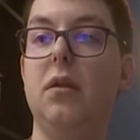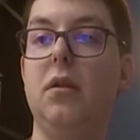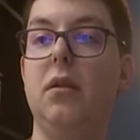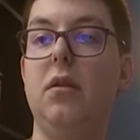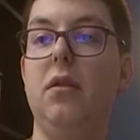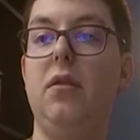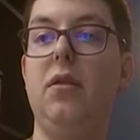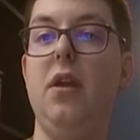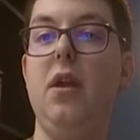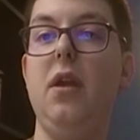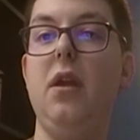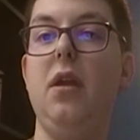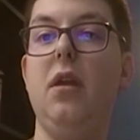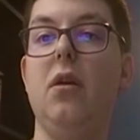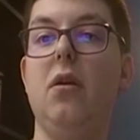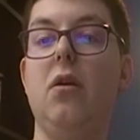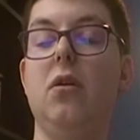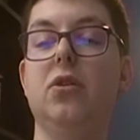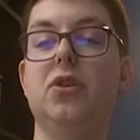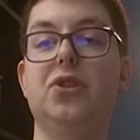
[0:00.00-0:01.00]
They
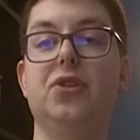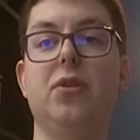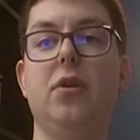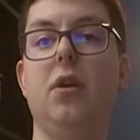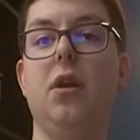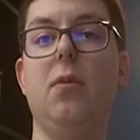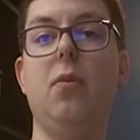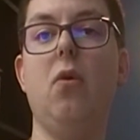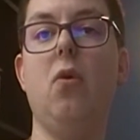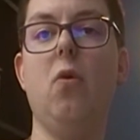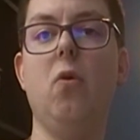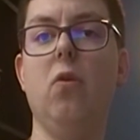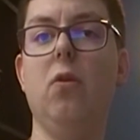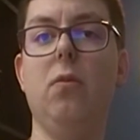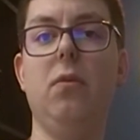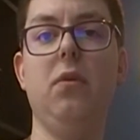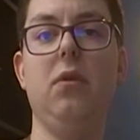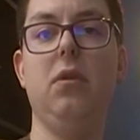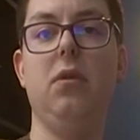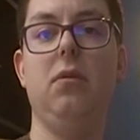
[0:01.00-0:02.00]
are straight up
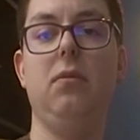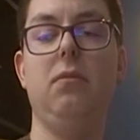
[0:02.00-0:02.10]
horrible.